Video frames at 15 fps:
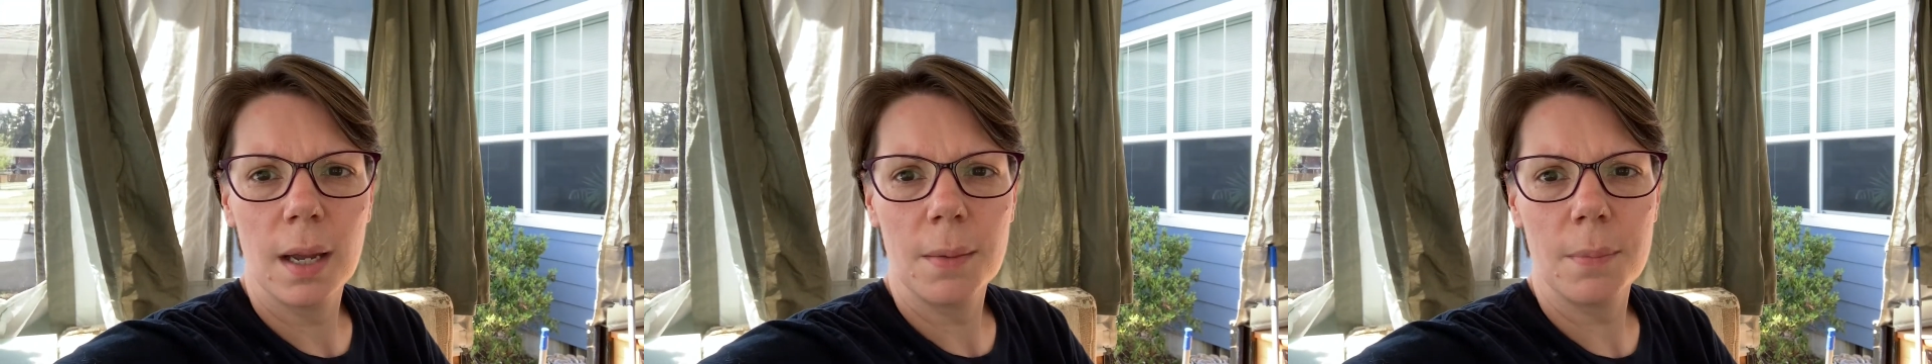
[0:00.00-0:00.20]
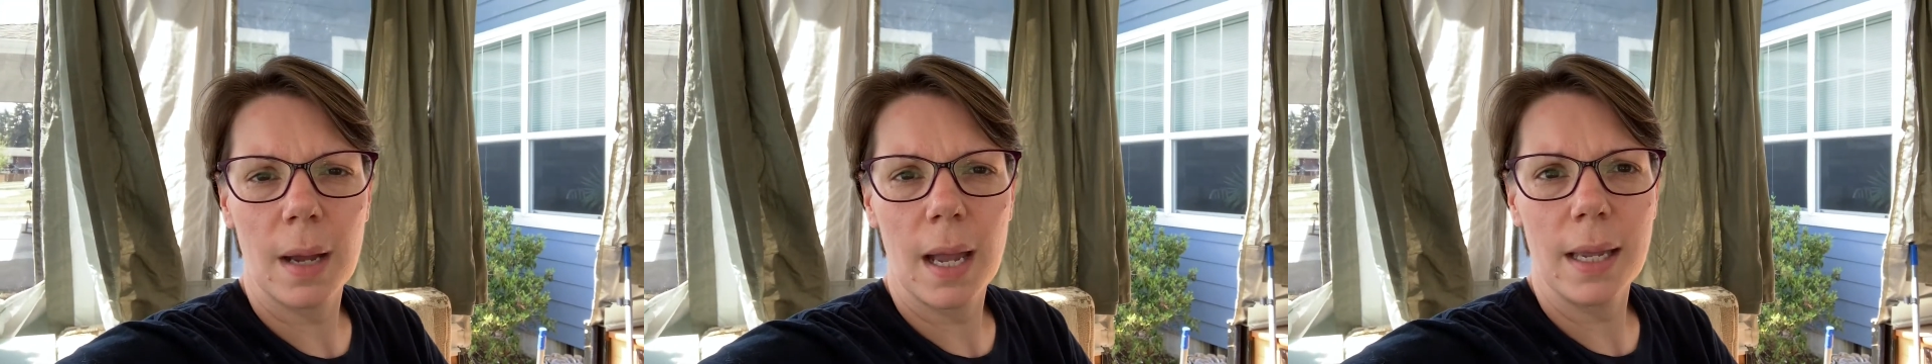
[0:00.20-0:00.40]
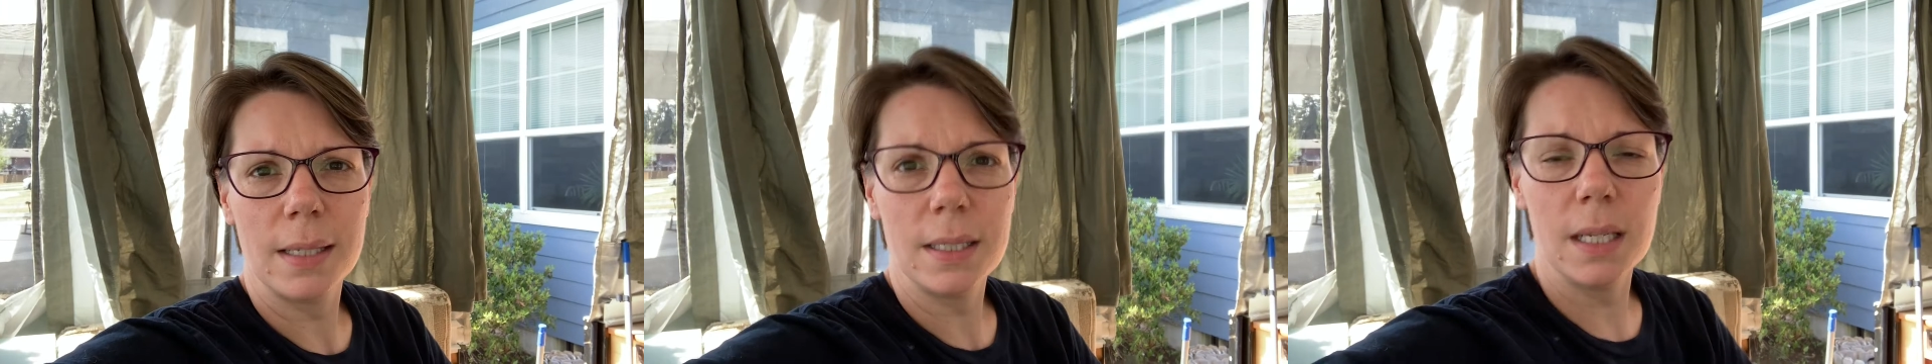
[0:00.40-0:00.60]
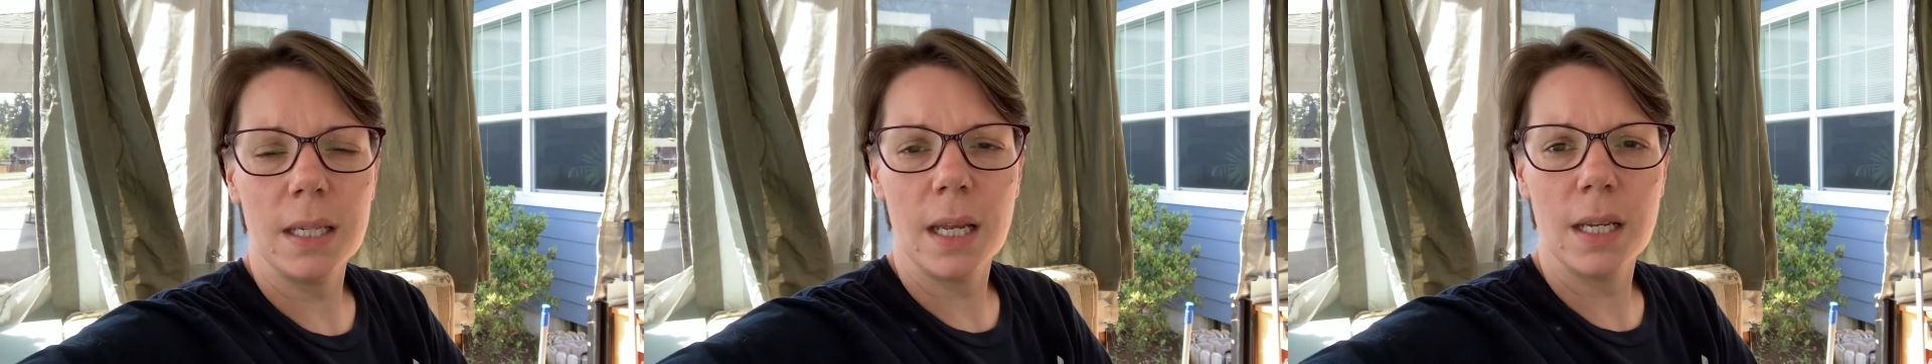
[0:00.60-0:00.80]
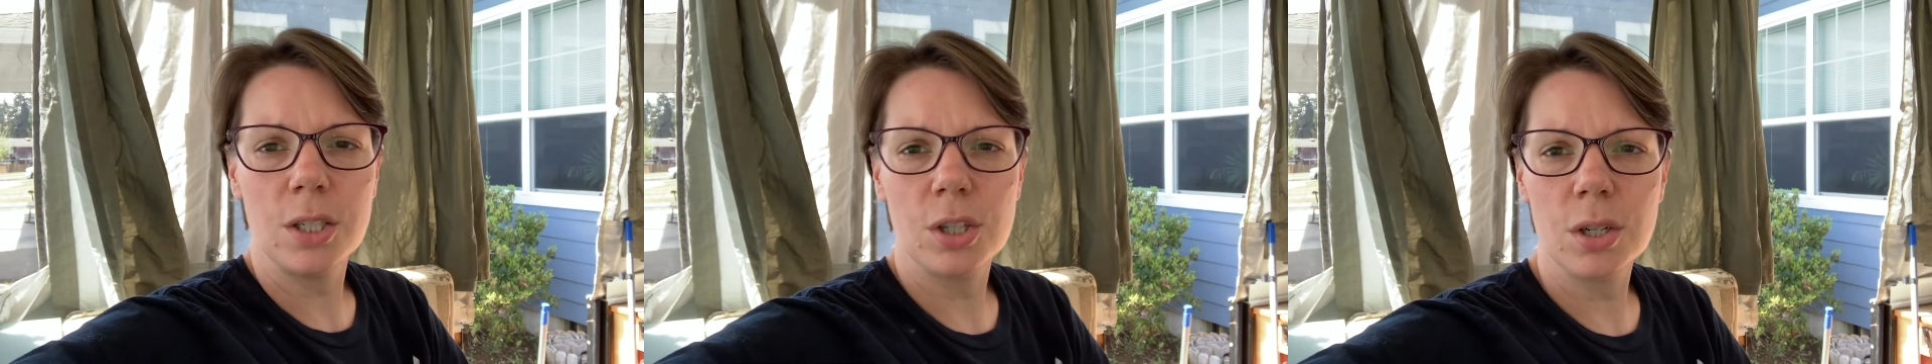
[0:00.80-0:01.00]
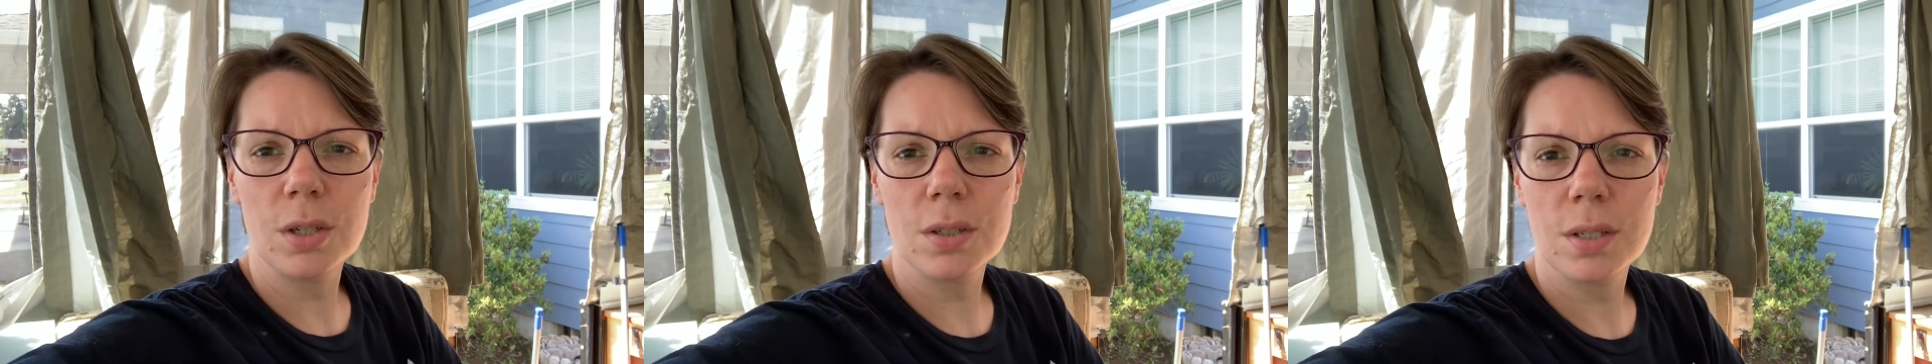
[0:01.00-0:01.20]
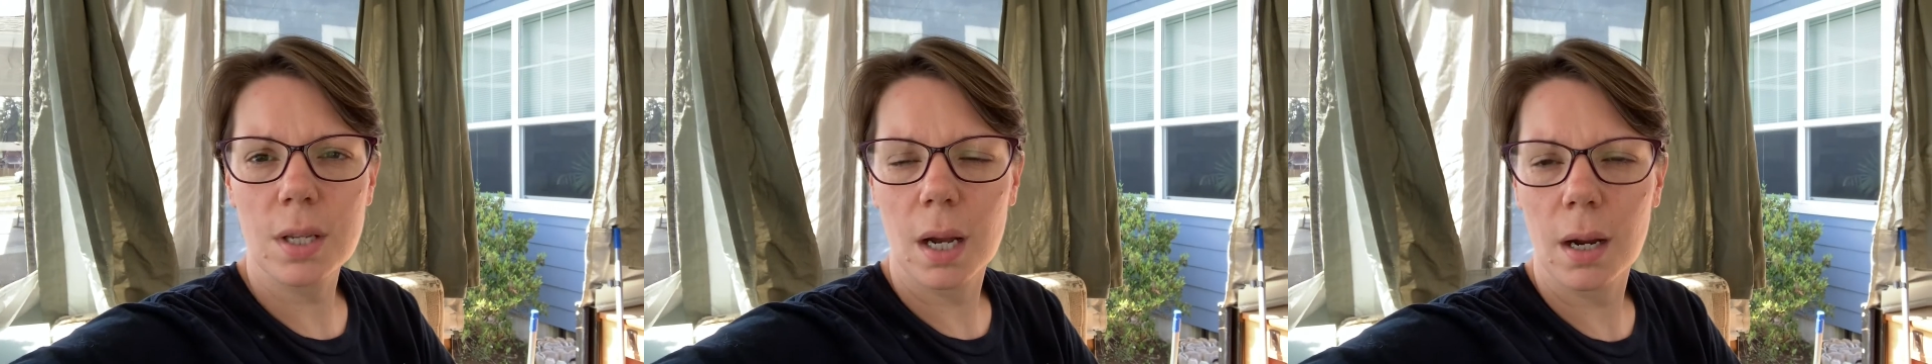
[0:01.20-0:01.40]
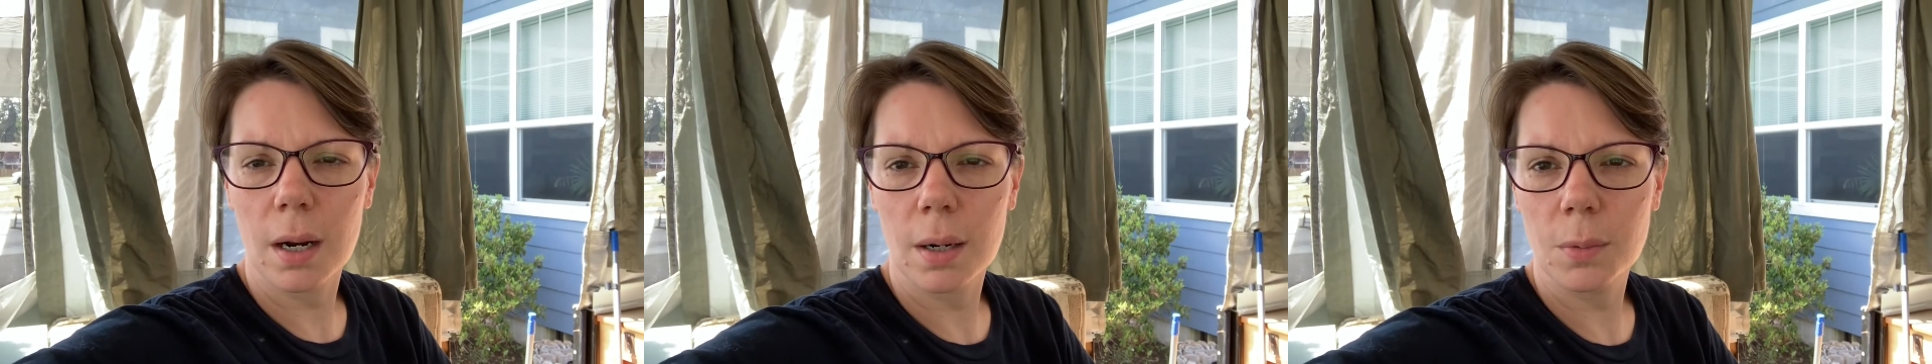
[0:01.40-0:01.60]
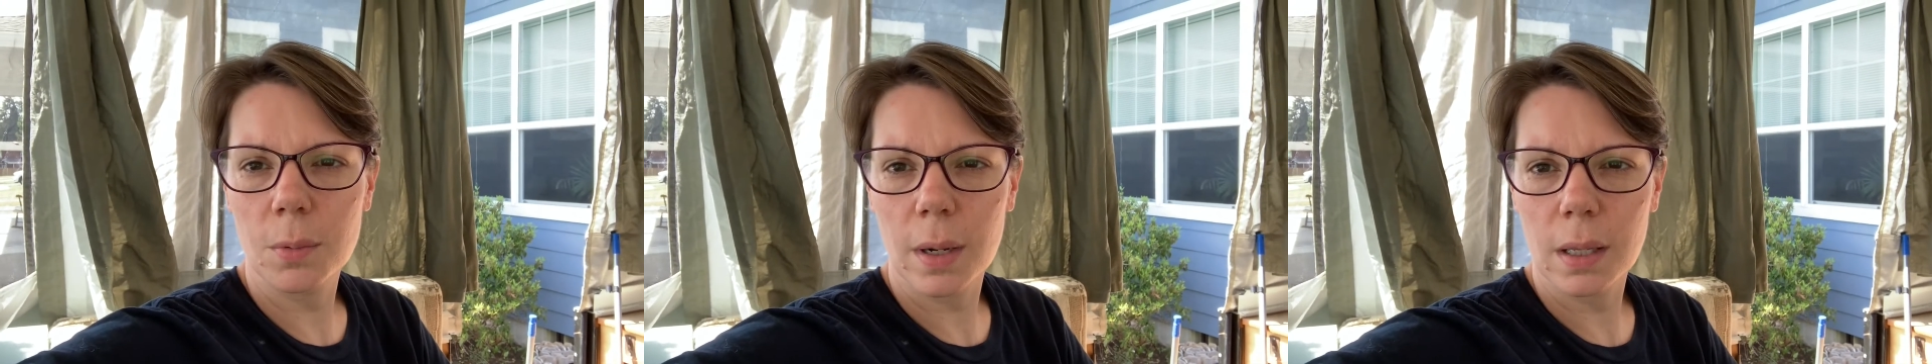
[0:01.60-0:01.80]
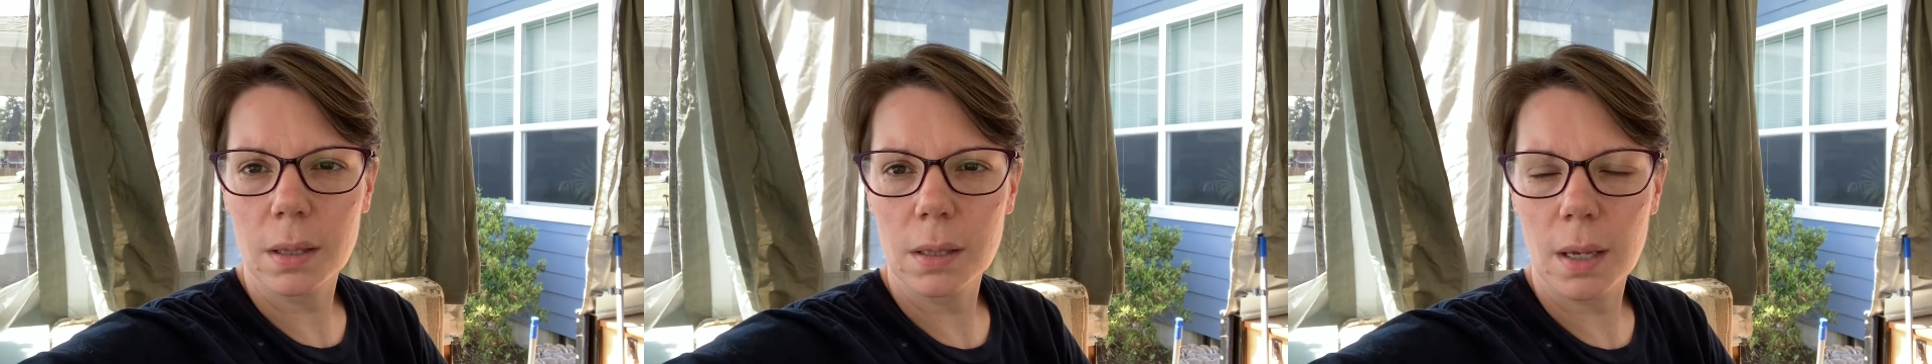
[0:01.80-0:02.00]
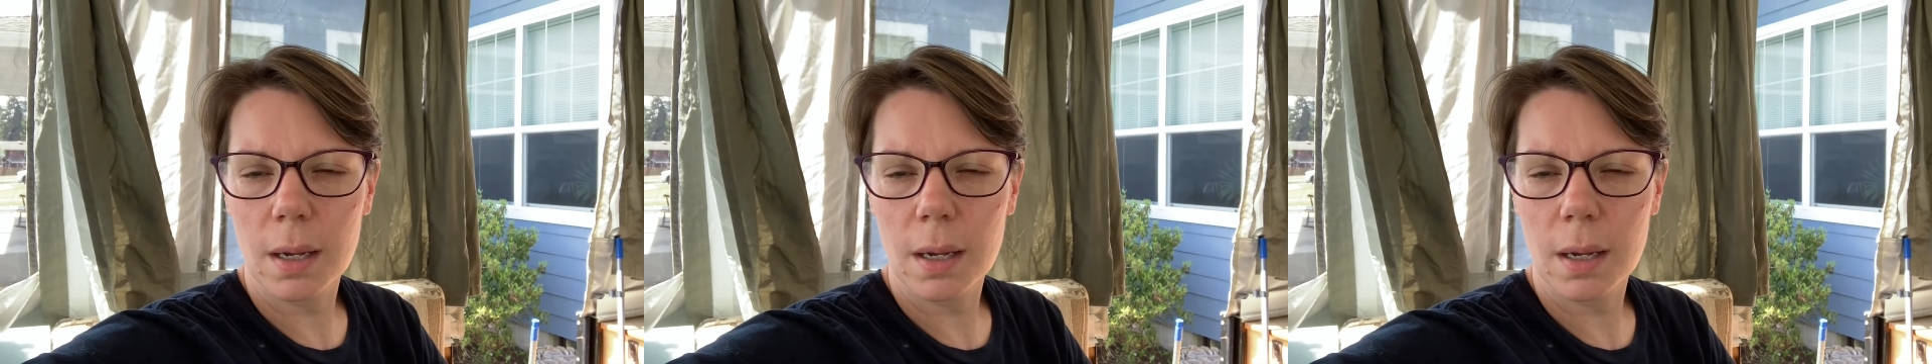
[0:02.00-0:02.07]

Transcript: My teenagers are with